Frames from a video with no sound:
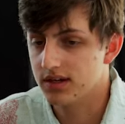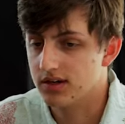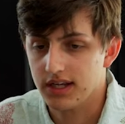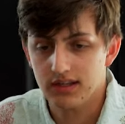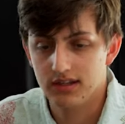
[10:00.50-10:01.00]

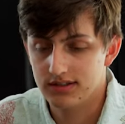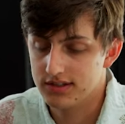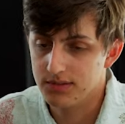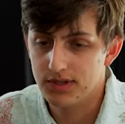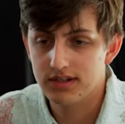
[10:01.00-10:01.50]
Okay,
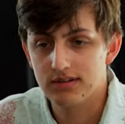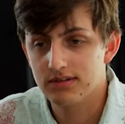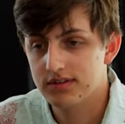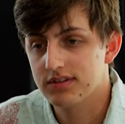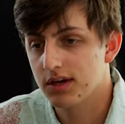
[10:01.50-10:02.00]
Damian,
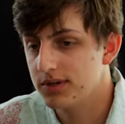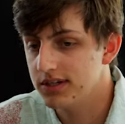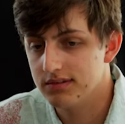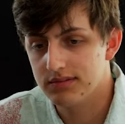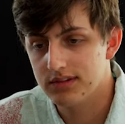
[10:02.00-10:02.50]
tell me
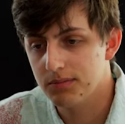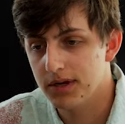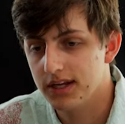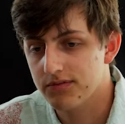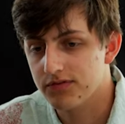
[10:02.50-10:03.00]
you, you
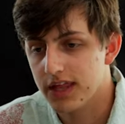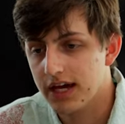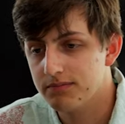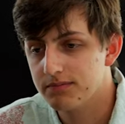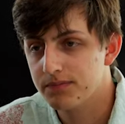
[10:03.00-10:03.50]
made up for that.